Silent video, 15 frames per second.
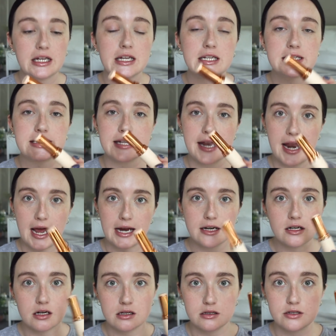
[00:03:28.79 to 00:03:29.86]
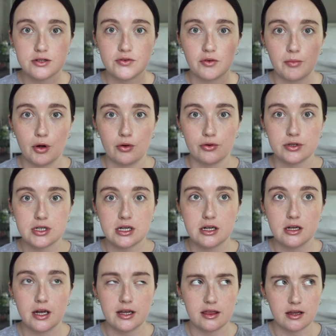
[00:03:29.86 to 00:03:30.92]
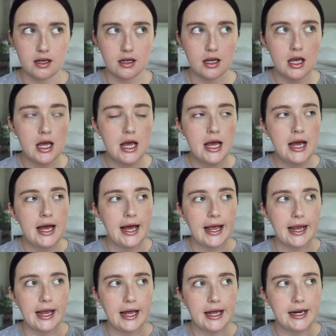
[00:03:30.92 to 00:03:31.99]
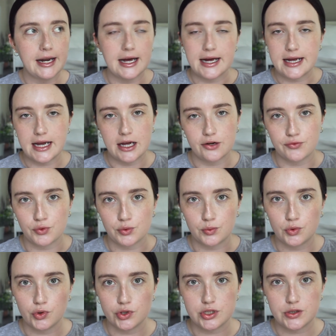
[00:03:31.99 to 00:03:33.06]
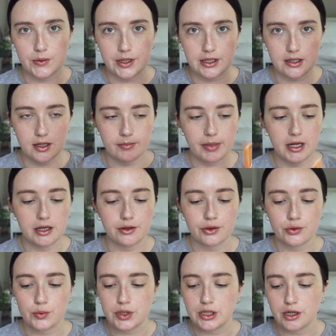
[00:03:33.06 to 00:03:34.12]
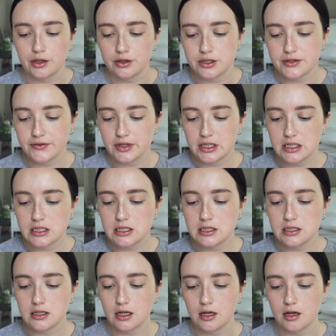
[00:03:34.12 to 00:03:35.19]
It's $9 from Ulta, I think, and I have rewards, so I ended up paying $3 for this.